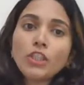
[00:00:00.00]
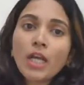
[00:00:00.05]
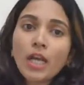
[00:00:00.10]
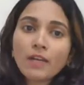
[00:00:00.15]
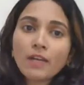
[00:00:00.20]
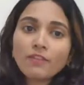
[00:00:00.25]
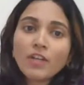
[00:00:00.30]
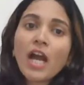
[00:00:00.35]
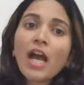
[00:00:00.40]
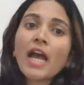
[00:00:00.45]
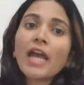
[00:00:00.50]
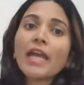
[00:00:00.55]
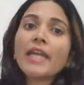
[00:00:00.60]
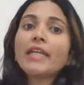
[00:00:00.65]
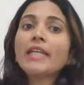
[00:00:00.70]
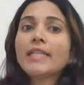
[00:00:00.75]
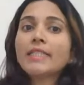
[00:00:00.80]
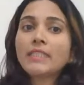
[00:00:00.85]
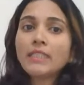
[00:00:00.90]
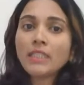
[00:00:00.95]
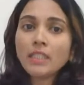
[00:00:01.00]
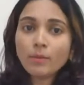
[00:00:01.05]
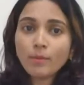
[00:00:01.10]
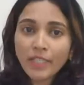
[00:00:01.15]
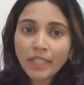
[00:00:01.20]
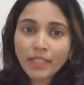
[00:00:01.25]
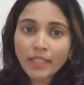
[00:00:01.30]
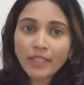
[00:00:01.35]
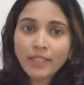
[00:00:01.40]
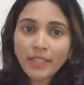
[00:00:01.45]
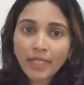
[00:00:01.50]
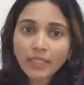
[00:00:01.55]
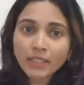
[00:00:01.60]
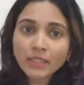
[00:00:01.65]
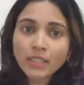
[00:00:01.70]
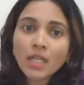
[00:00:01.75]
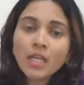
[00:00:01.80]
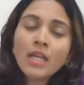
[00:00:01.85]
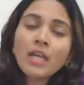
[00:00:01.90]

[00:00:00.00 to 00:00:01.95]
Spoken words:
have a high glycemic index